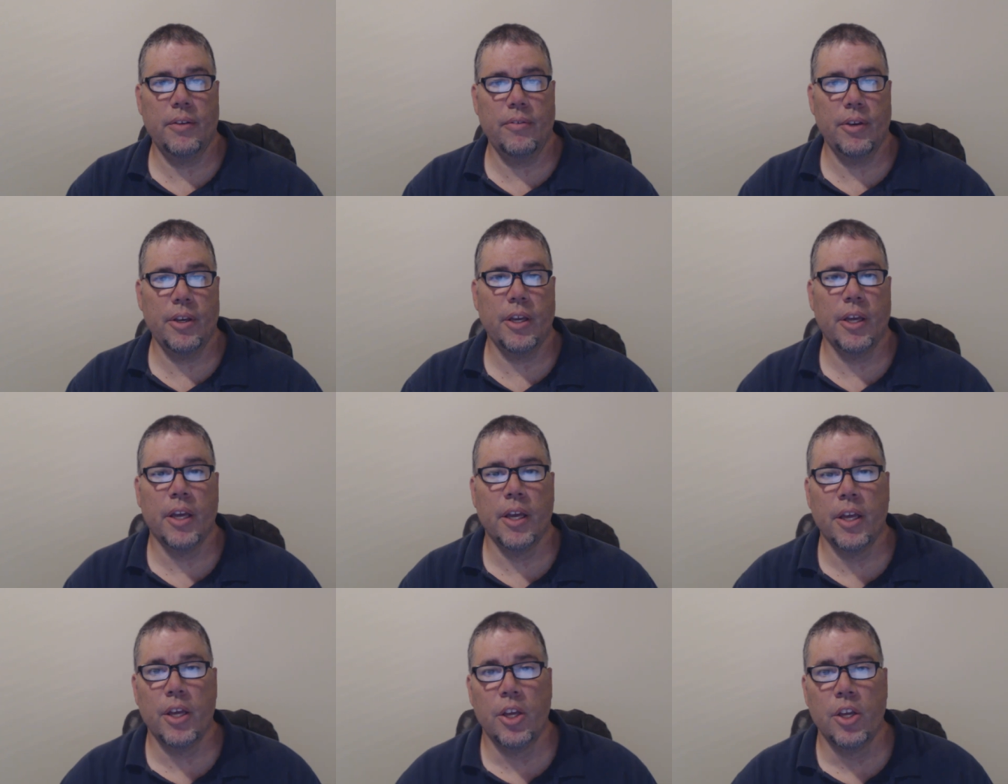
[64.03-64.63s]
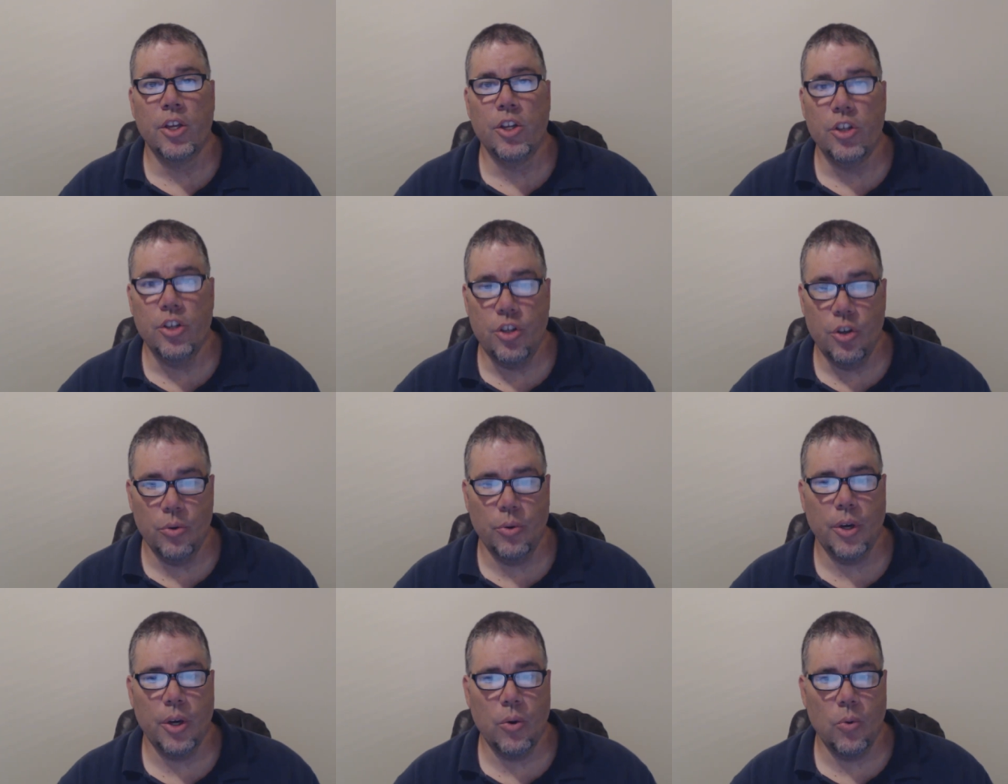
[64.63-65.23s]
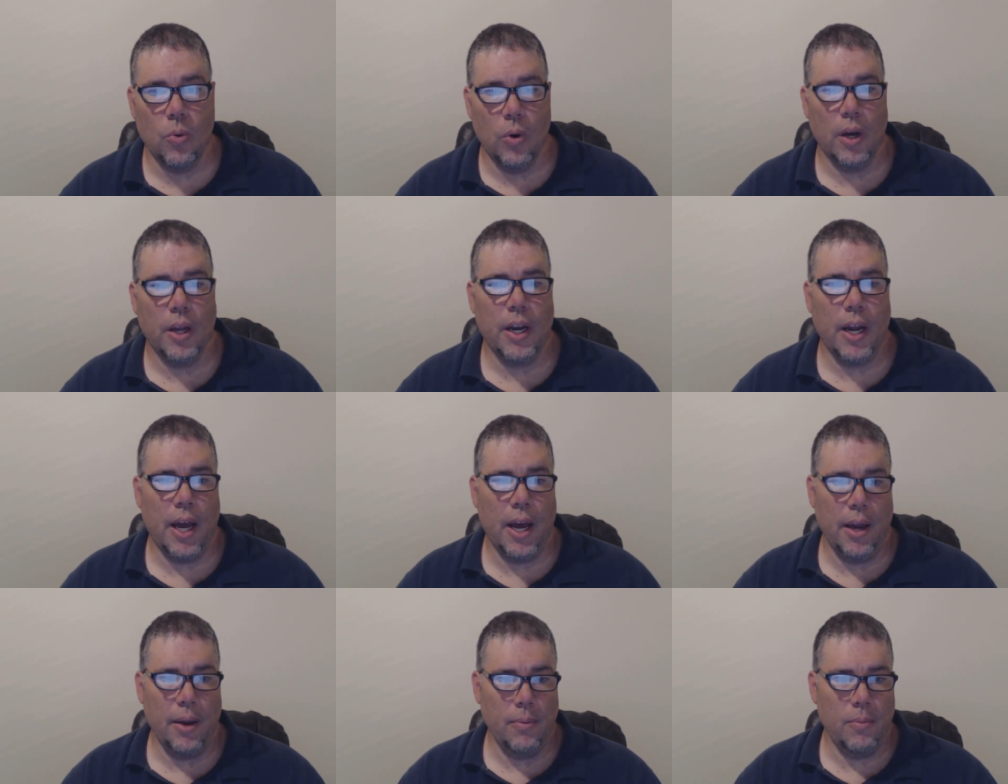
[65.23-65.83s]
a living doing
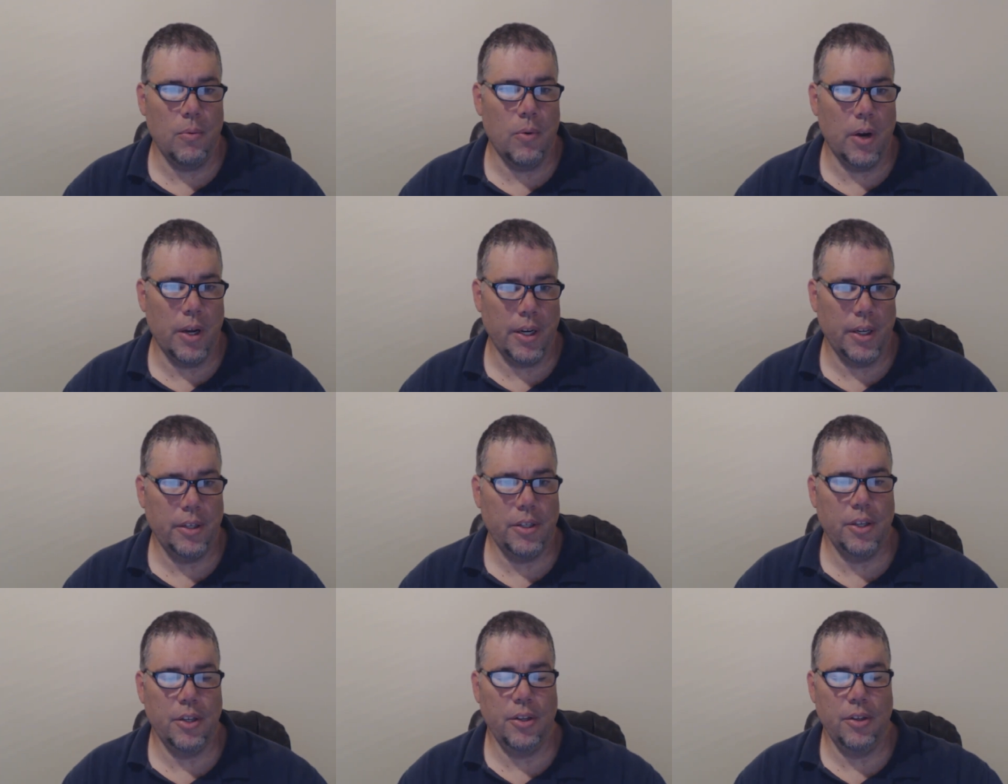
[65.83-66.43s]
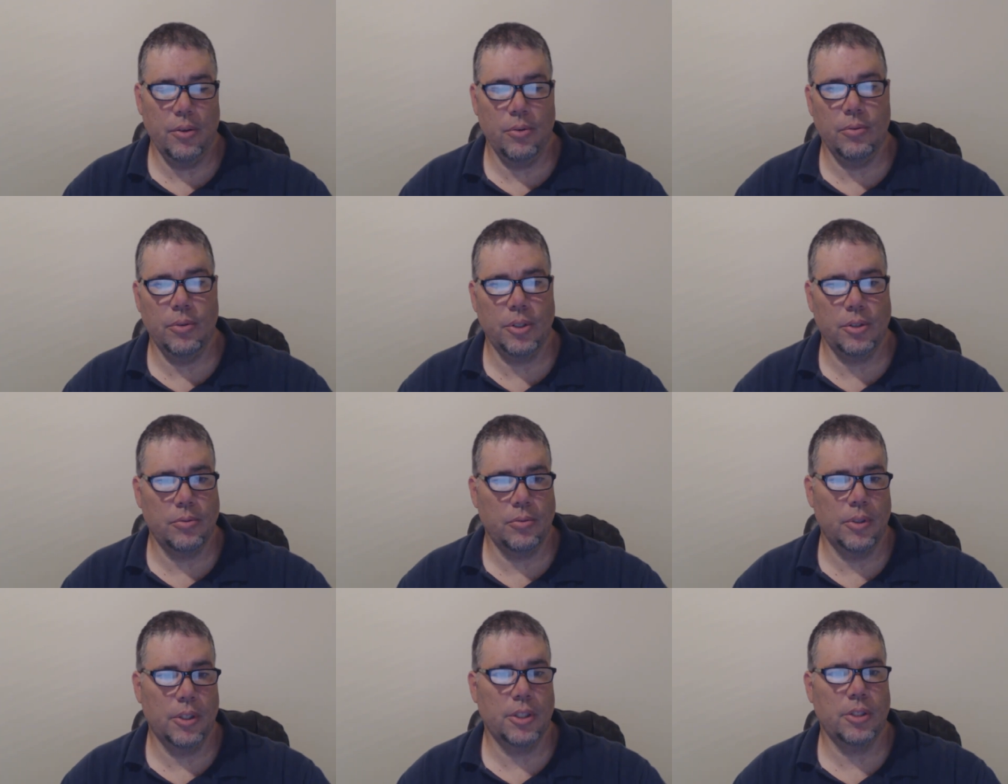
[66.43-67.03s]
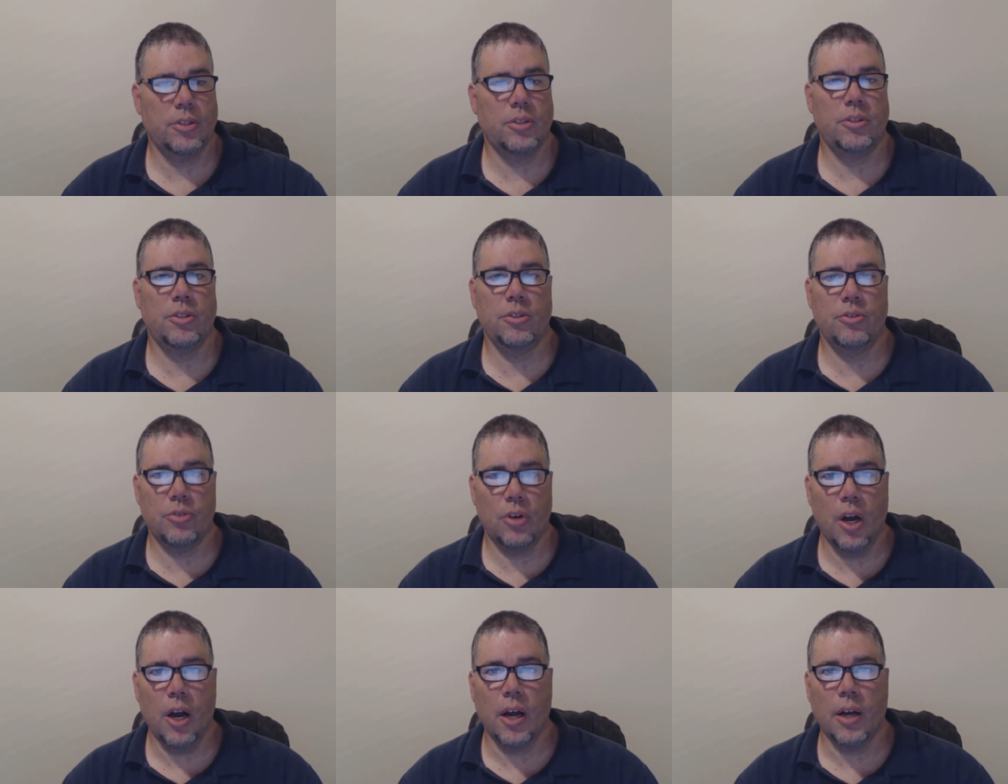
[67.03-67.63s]
what I wanted to do, which was
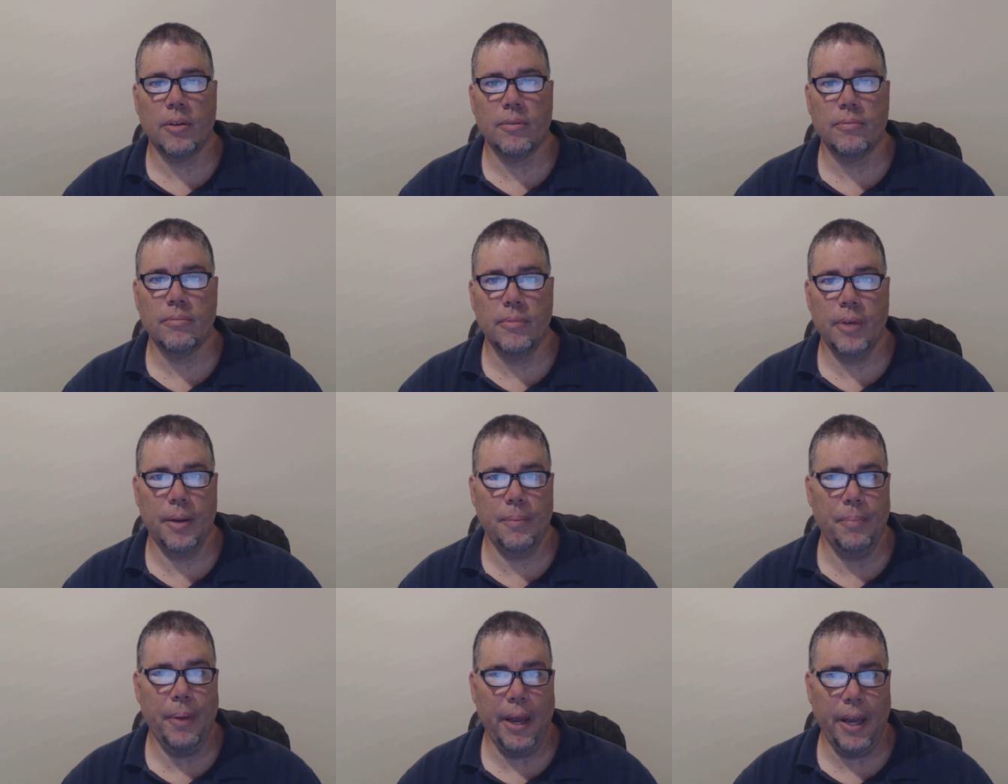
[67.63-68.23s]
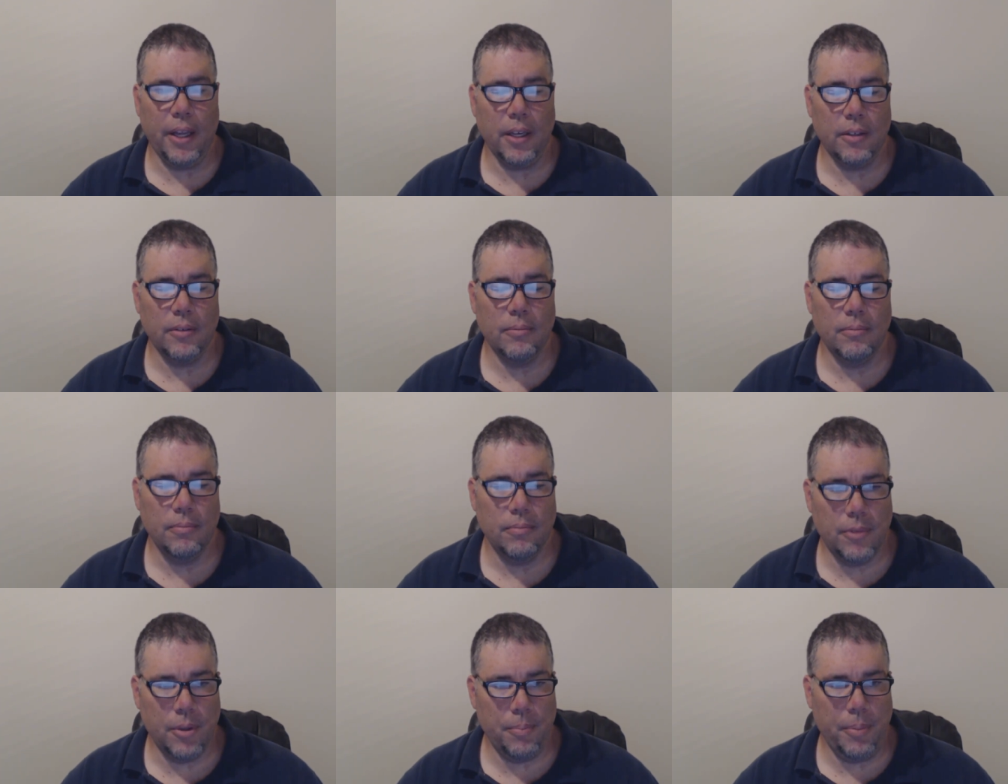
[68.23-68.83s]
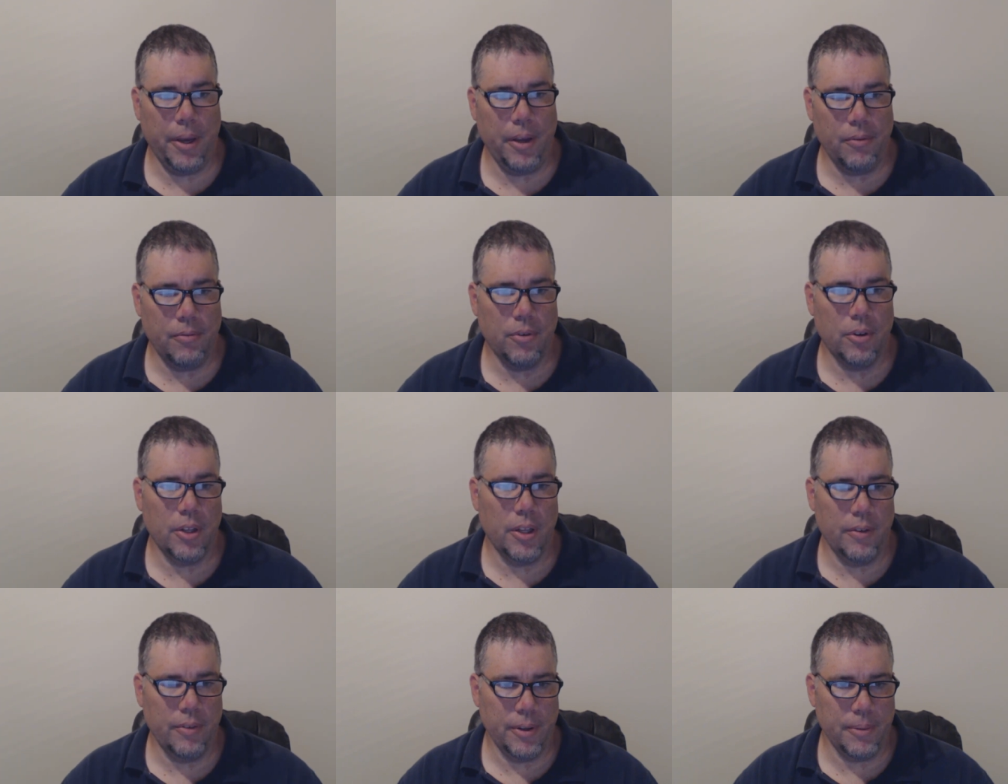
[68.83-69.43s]
to draw and paint, to paint
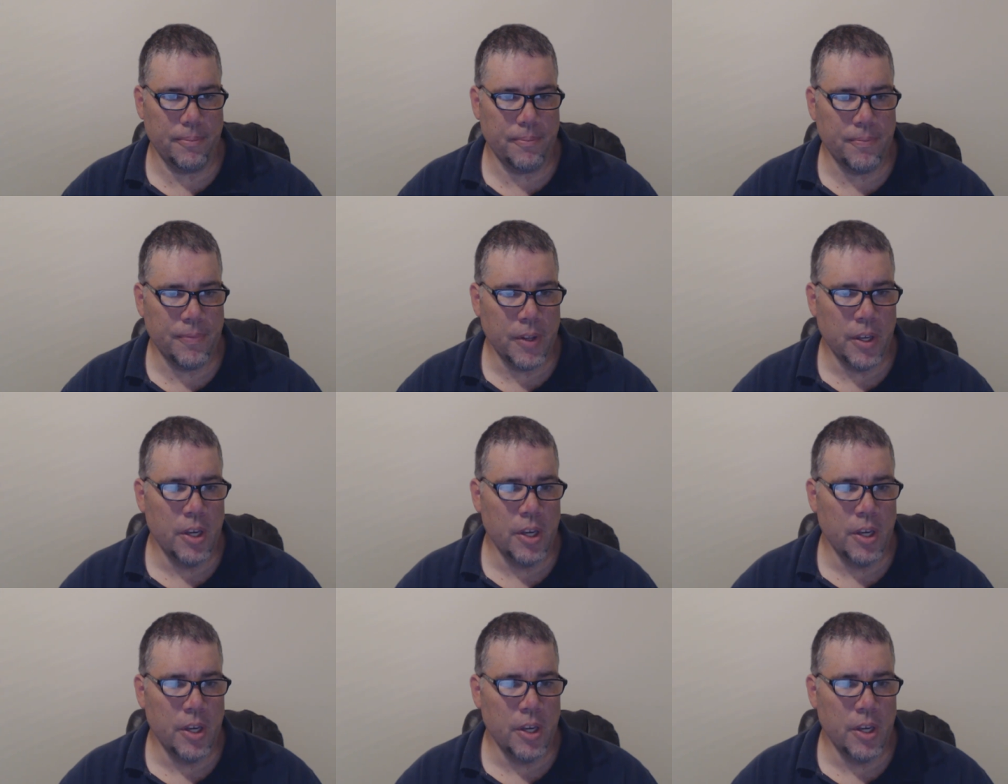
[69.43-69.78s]
for a living.